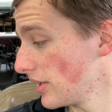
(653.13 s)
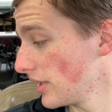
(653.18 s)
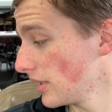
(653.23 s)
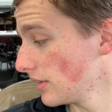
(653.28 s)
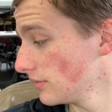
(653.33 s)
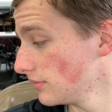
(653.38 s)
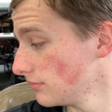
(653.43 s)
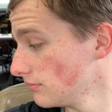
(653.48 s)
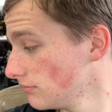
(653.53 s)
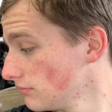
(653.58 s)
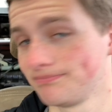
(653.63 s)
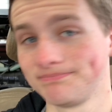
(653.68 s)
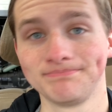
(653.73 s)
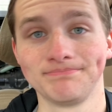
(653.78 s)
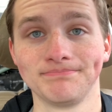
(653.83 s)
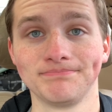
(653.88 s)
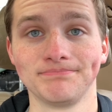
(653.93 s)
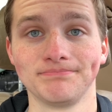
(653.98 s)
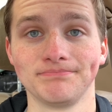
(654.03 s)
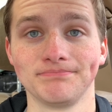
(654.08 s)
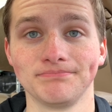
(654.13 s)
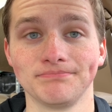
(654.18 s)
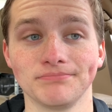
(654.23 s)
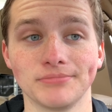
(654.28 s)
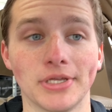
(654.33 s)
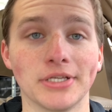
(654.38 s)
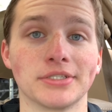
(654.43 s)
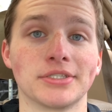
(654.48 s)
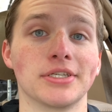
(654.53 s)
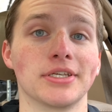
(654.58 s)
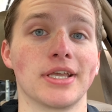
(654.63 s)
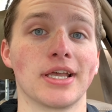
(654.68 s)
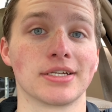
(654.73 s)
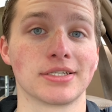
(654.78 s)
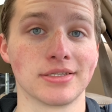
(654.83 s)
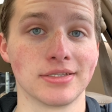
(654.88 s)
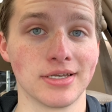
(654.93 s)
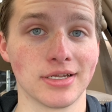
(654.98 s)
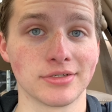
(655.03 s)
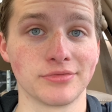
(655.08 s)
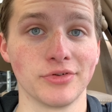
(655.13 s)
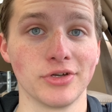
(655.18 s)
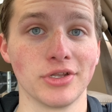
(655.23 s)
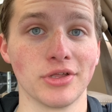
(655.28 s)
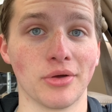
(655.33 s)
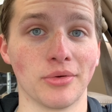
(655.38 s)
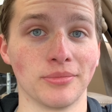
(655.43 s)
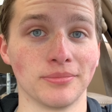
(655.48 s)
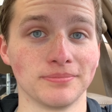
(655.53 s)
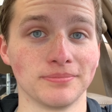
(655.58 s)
it. I'll see you guys in the next video.